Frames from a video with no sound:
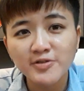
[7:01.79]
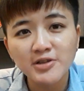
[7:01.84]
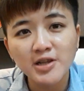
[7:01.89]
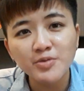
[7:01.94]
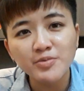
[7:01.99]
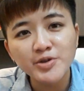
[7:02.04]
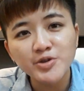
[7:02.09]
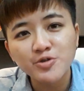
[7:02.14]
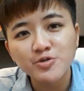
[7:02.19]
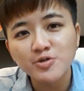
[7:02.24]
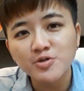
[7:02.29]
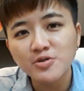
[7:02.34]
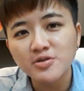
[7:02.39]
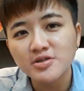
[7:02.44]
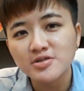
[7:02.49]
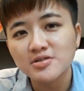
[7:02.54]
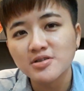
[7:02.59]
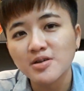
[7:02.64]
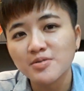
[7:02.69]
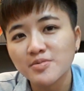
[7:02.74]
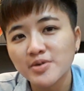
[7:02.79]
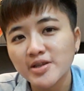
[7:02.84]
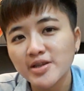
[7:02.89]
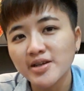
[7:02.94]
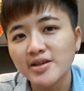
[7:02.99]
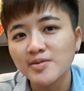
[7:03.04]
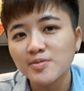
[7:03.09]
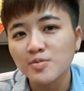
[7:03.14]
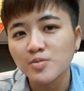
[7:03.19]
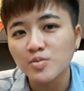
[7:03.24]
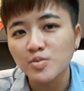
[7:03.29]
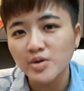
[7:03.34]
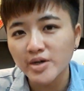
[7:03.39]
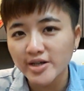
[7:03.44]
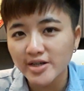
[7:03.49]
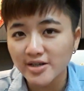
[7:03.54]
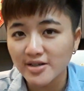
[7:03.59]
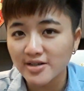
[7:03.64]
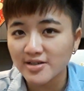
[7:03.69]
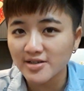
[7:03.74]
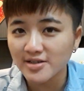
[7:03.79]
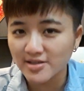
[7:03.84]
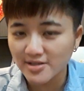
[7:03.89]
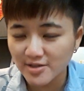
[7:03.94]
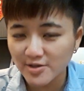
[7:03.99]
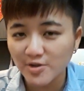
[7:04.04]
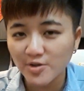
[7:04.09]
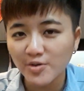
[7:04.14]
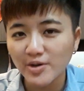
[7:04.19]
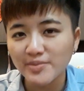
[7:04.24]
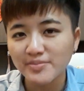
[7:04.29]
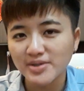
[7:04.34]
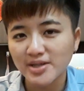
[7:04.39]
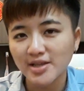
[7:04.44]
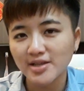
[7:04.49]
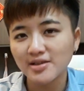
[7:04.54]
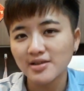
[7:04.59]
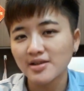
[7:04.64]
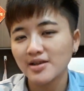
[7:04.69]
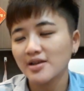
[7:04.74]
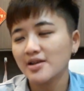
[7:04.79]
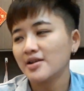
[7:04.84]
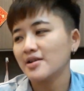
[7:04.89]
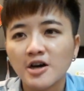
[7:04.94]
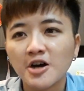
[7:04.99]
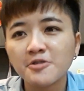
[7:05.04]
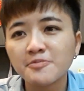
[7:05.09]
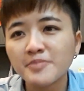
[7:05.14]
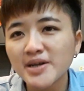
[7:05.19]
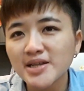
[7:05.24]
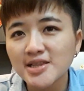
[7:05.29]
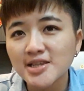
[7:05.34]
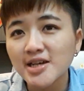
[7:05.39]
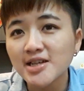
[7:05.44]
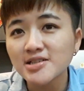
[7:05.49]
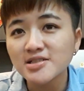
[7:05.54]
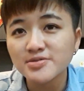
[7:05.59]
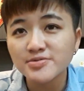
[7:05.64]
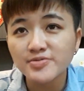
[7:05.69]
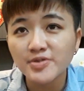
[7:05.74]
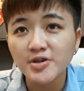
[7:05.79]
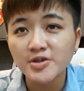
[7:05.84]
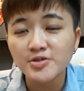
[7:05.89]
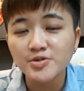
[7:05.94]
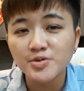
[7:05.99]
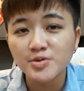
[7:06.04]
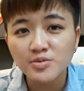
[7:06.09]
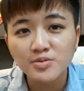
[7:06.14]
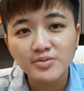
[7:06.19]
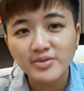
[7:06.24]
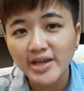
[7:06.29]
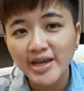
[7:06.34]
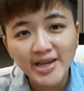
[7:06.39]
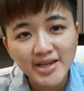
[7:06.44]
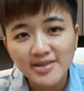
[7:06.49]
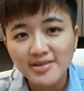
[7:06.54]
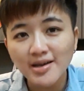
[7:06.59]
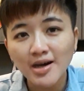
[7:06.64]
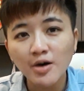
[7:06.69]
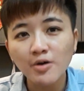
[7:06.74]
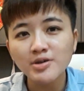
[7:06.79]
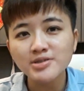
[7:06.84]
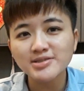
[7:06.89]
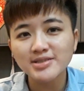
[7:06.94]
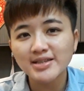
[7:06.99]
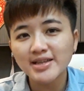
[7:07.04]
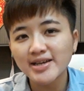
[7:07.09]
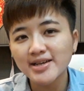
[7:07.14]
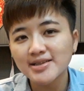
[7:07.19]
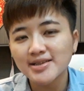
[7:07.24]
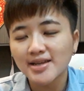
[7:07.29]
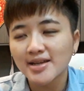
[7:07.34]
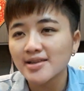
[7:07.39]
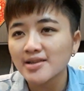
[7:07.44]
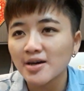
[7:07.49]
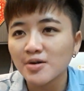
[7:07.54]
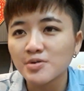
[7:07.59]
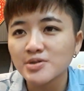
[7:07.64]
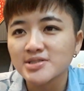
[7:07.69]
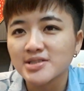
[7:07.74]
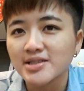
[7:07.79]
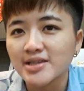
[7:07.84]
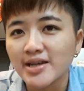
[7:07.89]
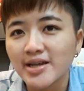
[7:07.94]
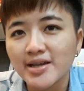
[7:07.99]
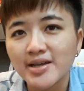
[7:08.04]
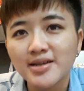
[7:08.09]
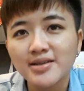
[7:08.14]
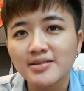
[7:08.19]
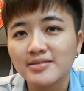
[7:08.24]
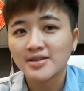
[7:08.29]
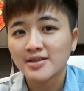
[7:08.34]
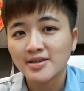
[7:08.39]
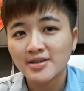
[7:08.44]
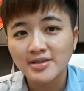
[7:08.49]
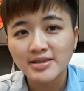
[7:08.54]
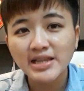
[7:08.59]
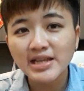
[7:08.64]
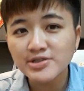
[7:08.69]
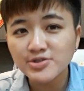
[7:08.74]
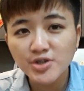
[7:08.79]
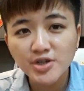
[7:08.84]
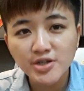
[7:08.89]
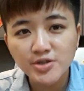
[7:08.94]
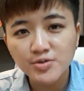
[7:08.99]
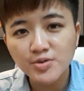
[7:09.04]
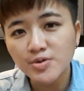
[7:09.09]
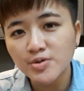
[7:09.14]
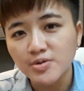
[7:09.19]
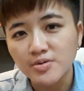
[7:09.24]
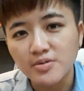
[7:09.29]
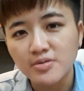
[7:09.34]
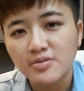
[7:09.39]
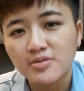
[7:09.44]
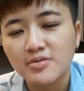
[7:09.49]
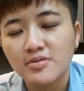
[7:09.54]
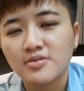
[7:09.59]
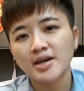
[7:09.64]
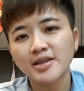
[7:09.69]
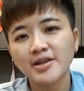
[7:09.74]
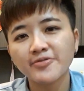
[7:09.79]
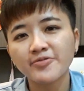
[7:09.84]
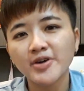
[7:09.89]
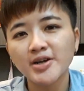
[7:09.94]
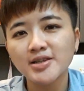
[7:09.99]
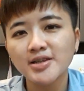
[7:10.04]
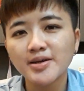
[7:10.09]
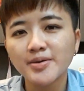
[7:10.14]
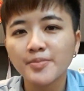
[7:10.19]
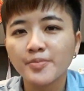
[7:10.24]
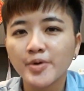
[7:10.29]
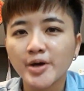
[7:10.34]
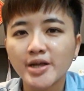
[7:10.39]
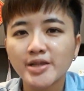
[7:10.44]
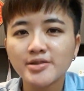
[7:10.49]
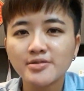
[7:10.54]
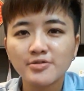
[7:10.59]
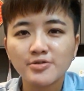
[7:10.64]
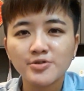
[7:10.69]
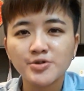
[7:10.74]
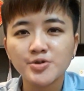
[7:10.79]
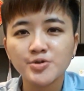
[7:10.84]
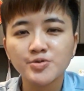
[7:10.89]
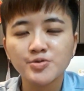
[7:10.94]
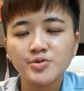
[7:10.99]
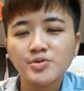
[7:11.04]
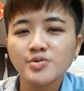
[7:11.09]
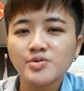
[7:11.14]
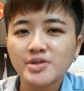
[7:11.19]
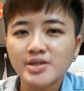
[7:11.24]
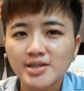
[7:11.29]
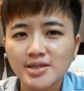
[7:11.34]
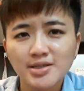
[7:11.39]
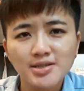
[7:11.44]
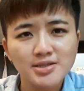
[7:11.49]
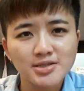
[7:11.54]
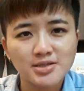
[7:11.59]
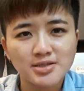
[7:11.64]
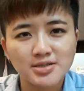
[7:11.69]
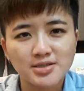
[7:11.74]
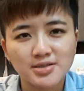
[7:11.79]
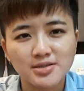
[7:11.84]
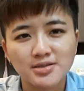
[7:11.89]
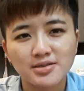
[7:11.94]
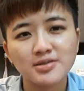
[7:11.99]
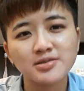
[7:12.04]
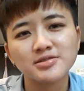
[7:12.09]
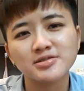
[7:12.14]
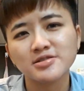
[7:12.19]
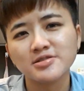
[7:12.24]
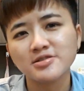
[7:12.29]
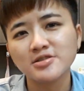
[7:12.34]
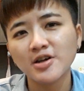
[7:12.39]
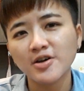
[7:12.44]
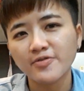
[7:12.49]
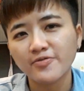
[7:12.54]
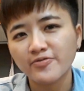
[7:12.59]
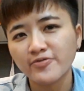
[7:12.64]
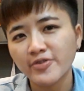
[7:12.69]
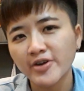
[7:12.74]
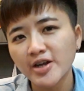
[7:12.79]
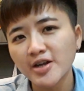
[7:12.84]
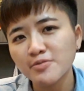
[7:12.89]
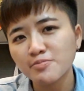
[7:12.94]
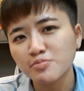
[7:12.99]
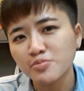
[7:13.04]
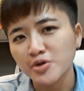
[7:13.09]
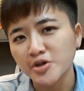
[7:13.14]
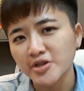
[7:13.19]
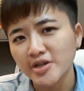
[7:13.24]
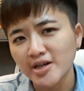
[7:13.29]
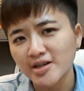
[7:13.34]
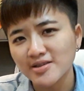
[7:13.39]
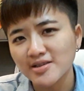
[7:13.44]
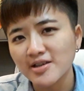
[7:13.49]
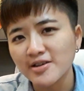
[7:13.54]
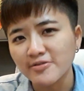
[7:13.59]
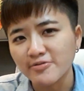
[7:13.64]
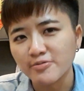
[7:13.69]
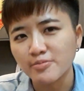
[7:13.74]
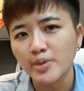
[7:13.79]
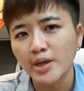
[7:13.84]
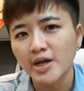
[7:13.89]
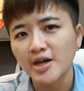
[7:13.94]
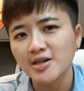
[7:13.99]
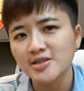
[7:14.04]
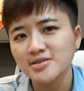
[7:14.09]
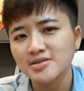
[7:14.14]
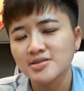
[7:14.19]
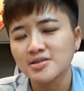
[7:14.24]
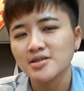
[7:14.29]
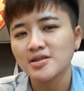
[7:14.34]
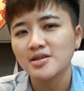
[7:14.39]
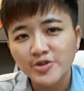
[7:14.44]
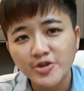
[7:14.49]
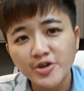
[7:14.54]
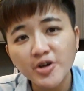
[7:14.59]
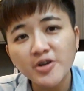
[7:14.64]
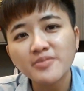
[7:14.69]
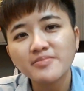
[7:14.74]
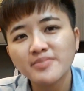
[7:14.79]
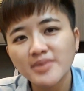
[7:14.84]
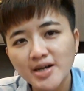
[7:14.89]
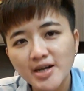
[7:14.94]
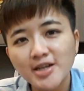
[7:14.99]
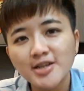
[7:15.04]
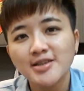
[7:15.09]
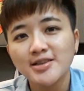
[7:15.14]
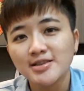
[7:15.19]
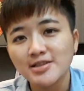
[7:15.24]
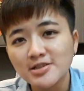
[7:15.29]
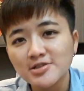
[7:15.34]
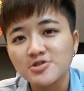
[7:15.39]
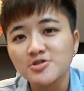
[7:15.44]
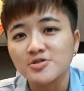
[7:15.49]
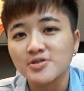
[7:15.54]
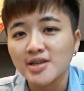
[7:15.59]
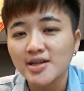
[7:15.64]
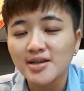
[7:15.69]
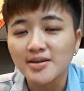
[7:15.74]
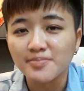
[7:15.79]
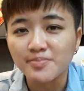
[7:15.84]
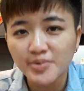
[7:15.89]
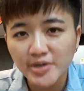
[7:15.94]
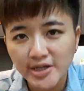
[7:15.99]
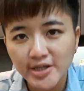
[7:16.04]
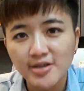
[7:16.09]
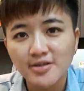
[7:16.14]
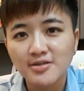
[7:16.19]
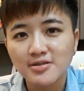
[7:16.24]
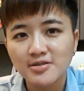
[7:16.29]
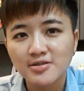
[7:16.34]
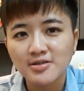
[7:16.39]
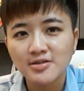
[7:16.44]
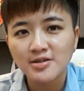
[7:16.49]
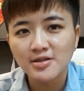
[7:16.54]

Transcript: if you like what you do, it's not really work. You know what I'm saying? I'll backtest for 8 hours a day, 10 hours a day. That's all I do. And I find that when you do this, it's not very productive because your mind needs to take a break.